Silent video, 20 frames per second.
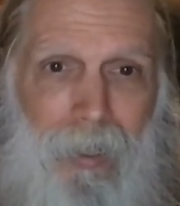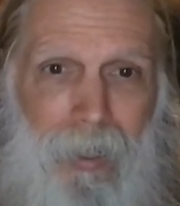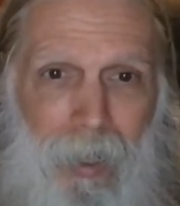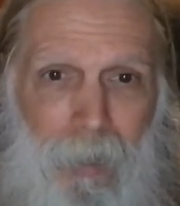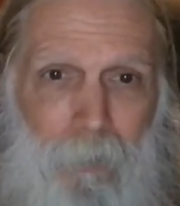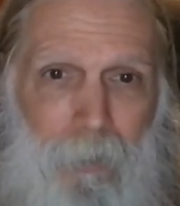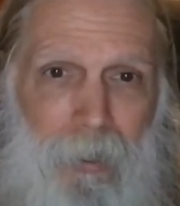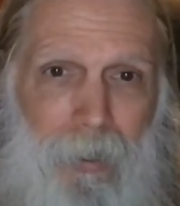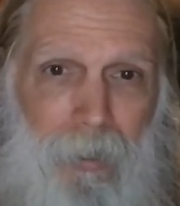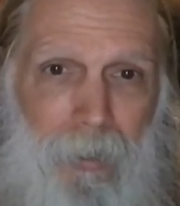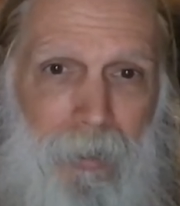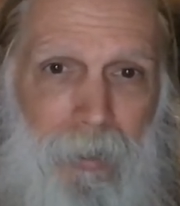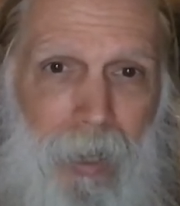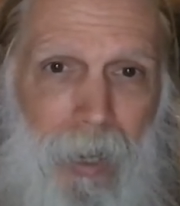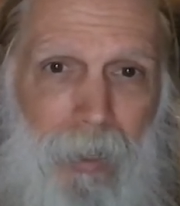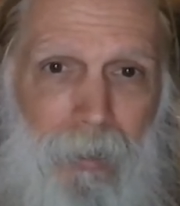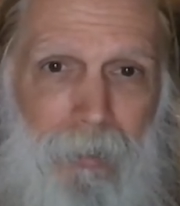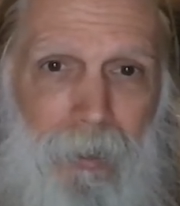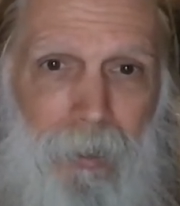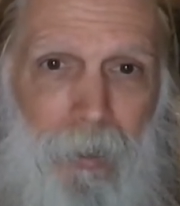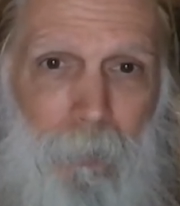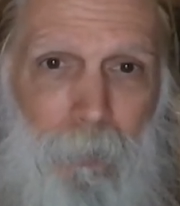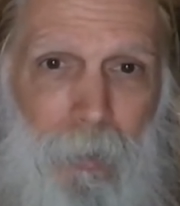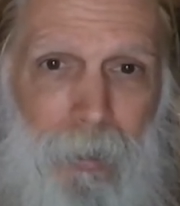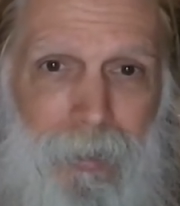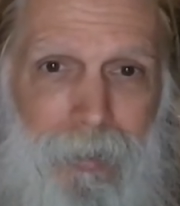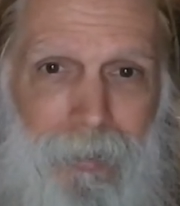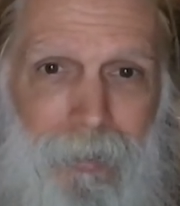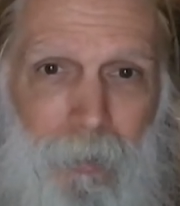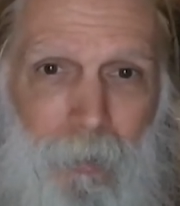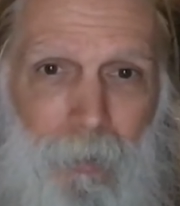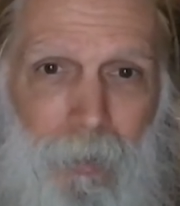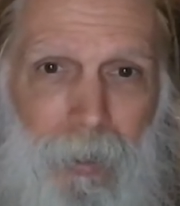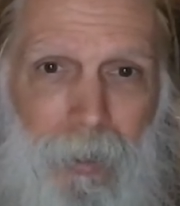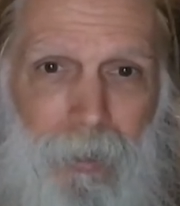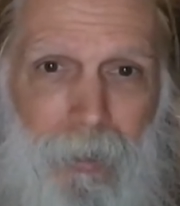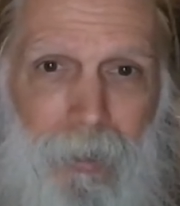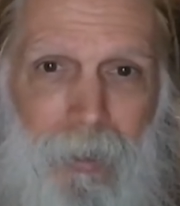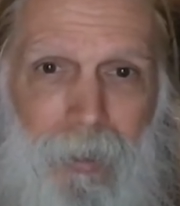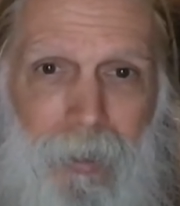I'm still a doctor, but no
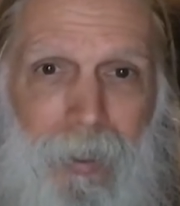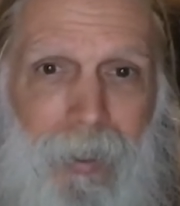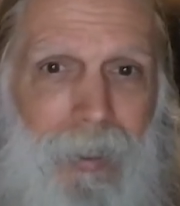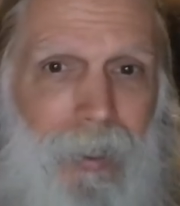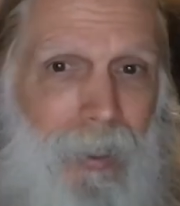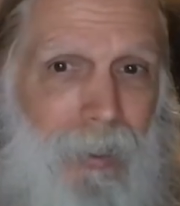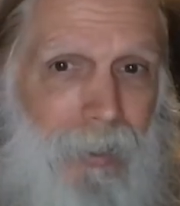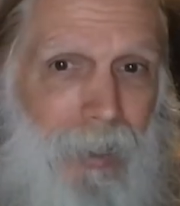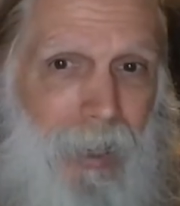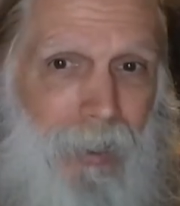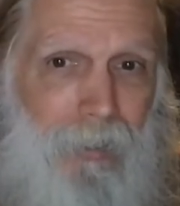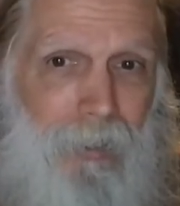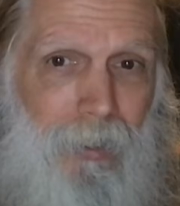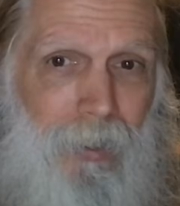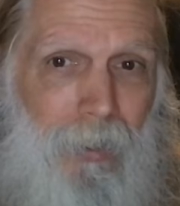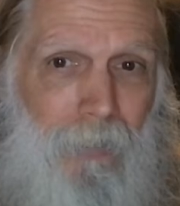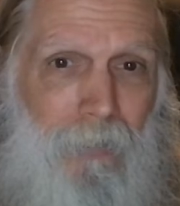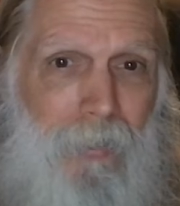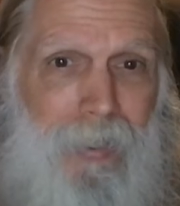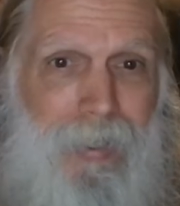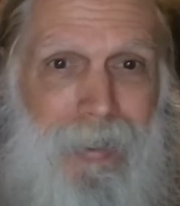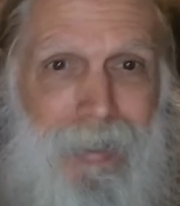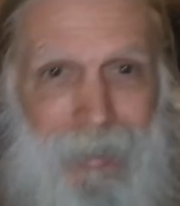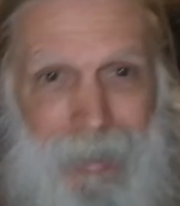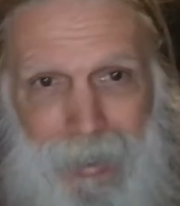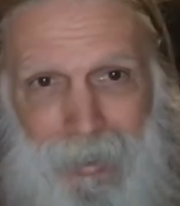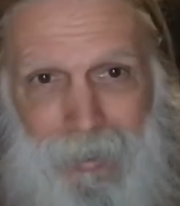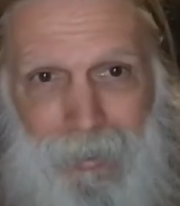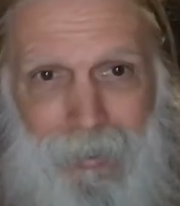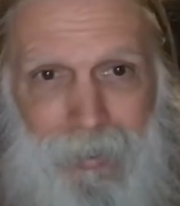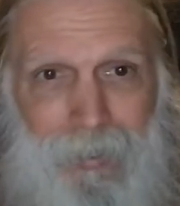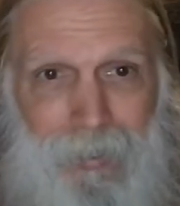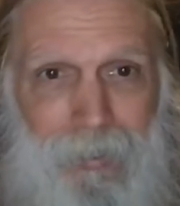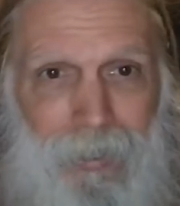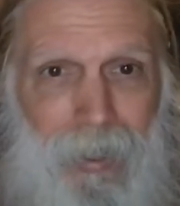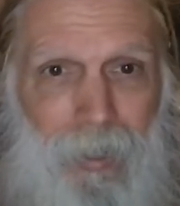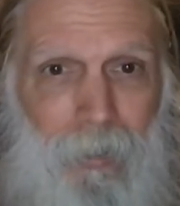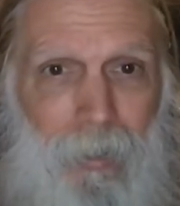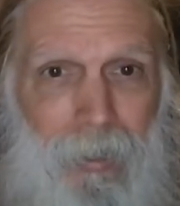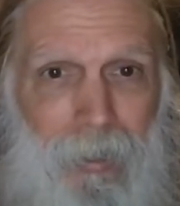longer a doctor of the state.
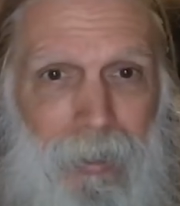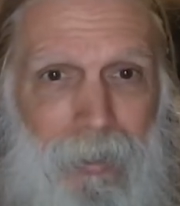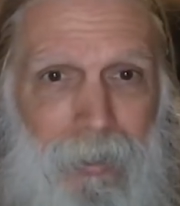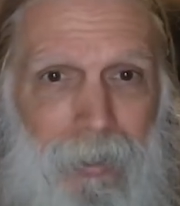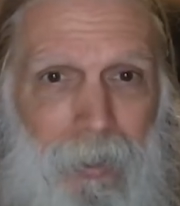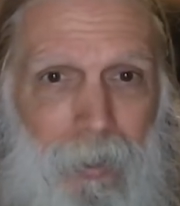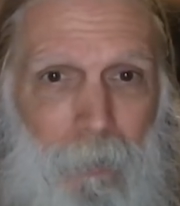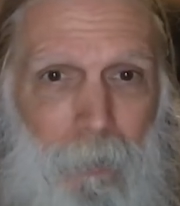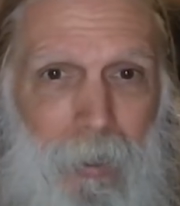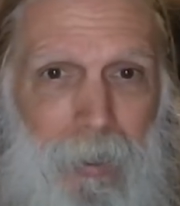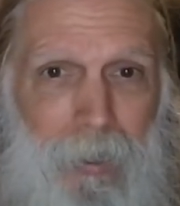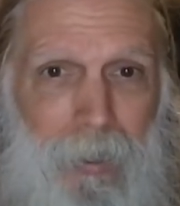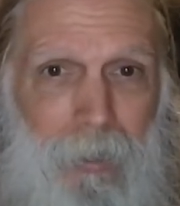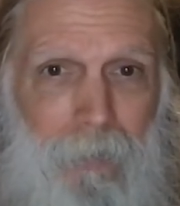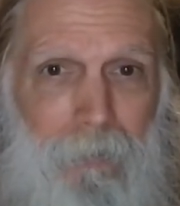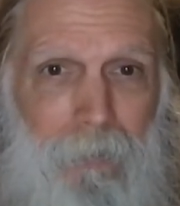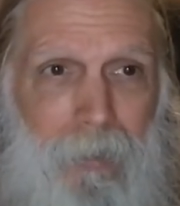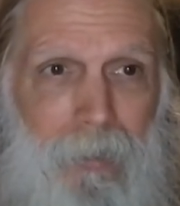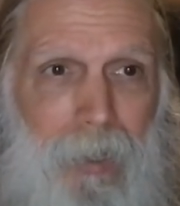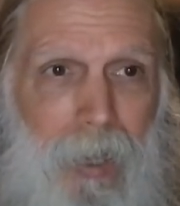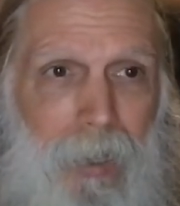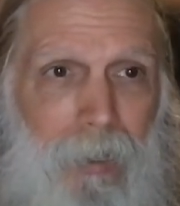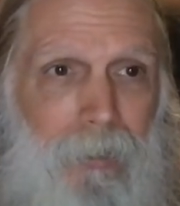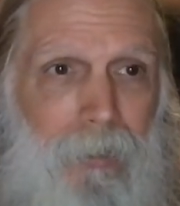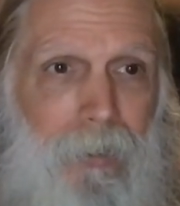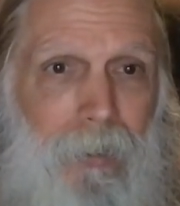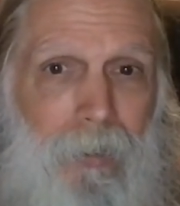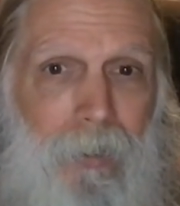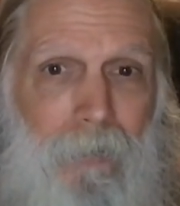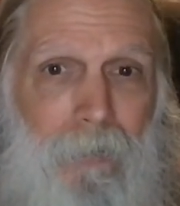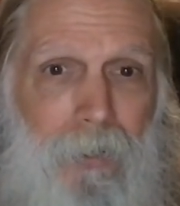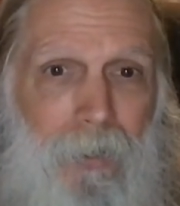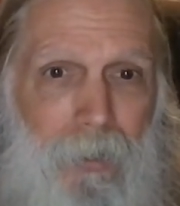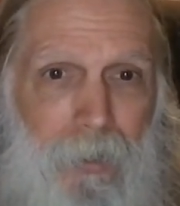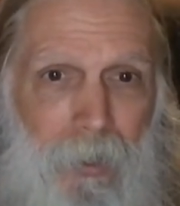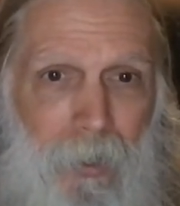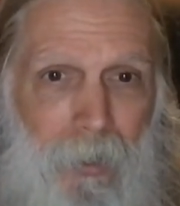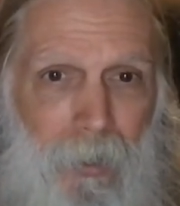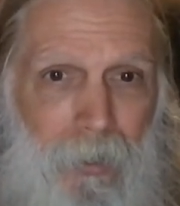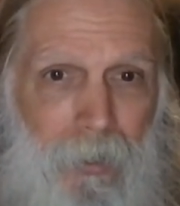Now I consider myself a doctor of the
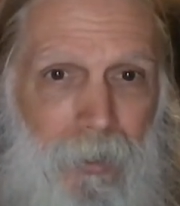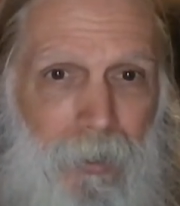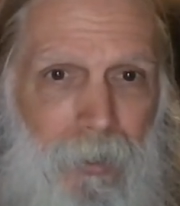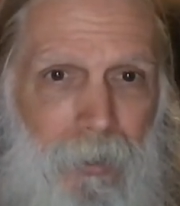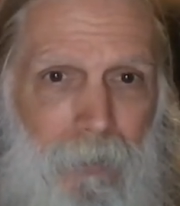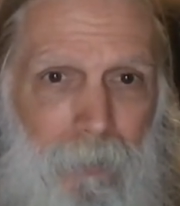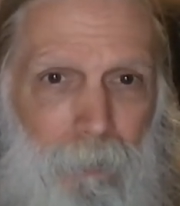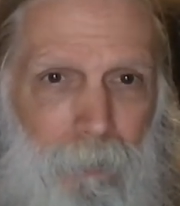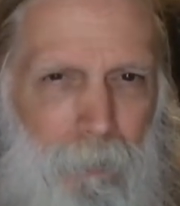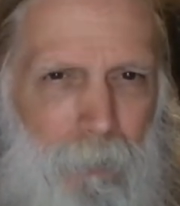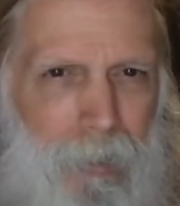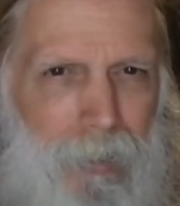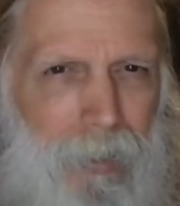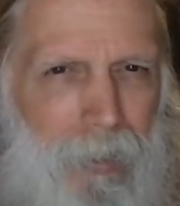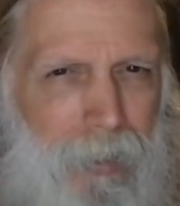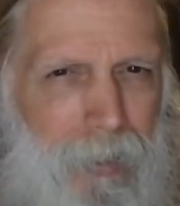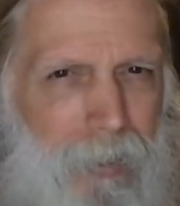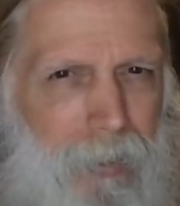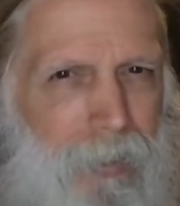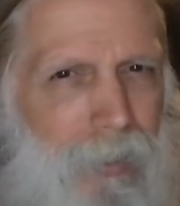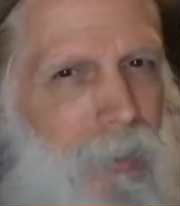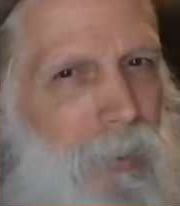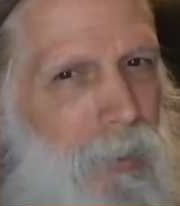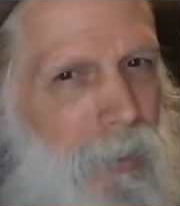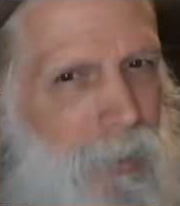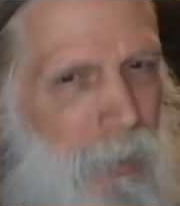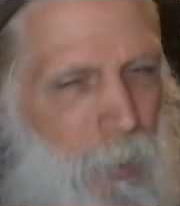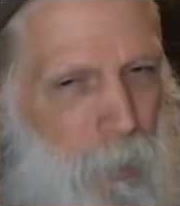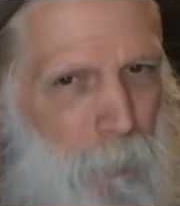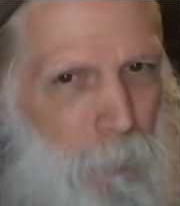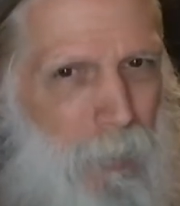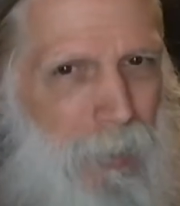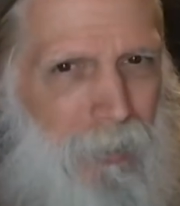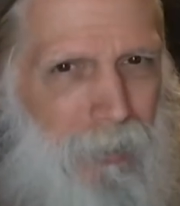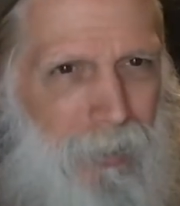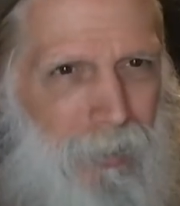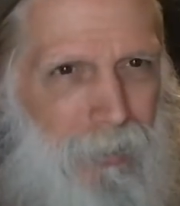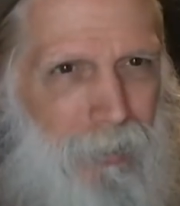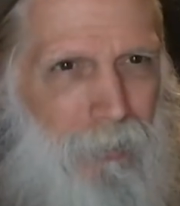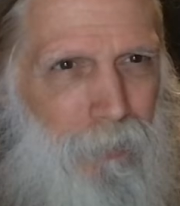church because
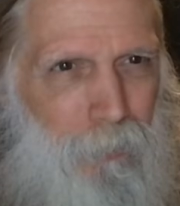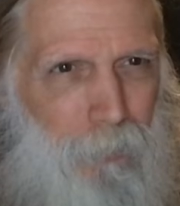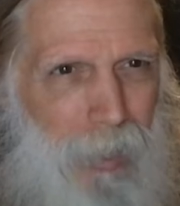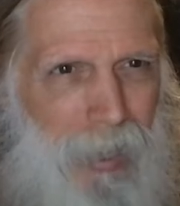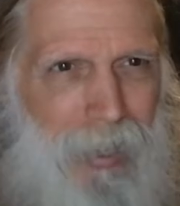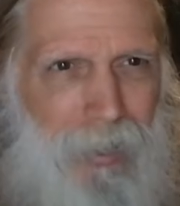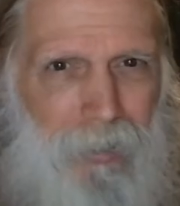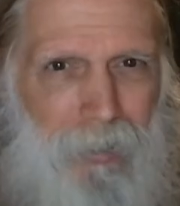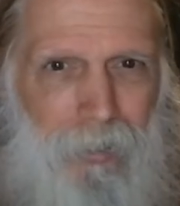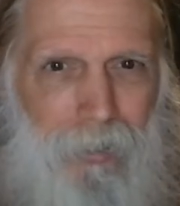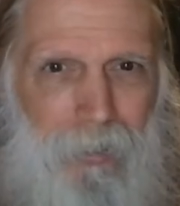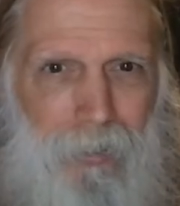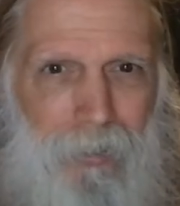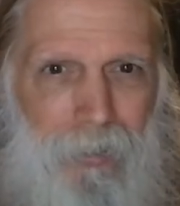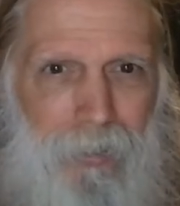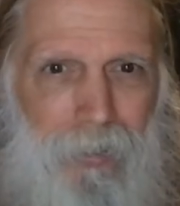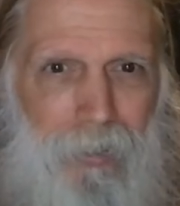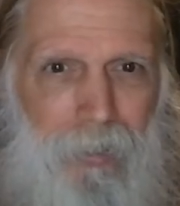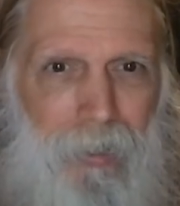spirit matters.